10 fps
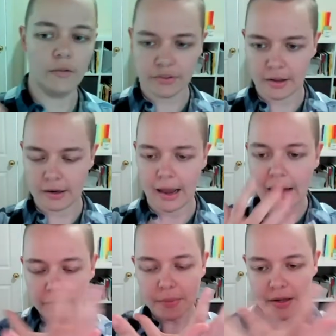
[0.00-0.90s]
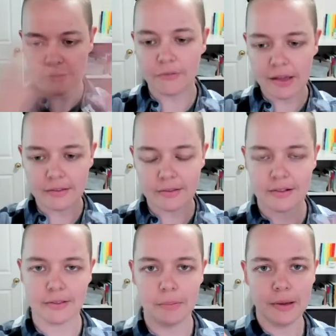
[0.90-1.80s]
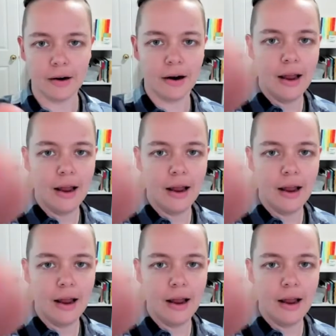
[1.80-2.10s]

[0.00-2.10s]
sudden everybody's faces disappear